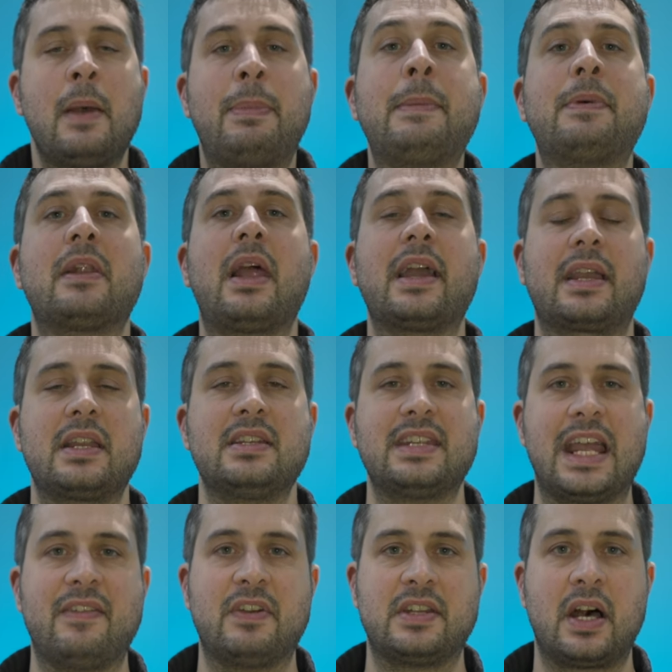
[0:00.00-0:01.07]
people like
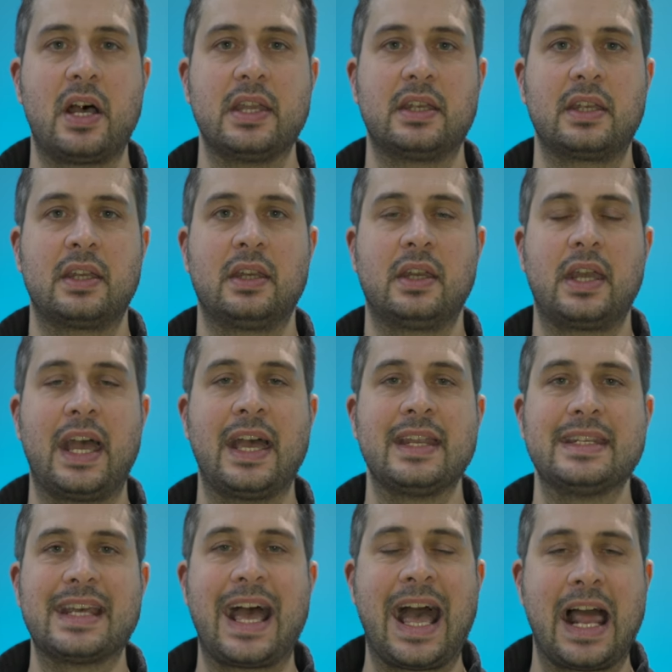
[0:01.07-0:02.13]
David Icke,
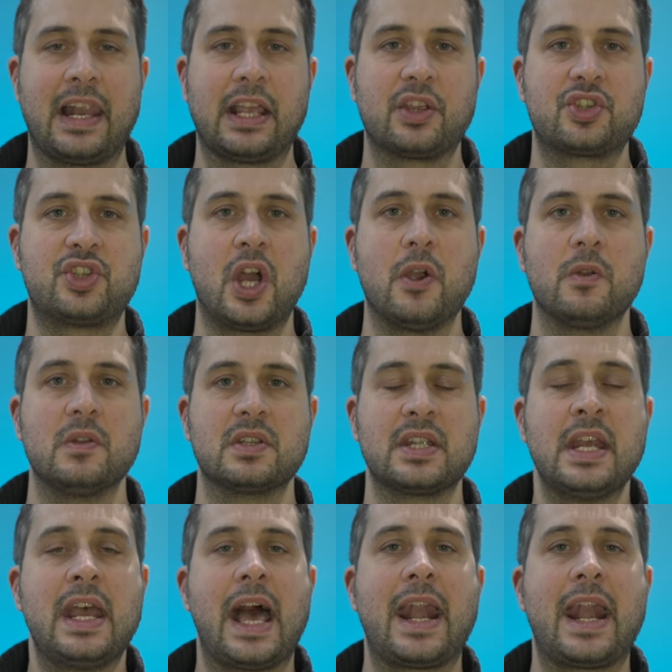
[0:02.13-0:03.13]
and Alex Jones.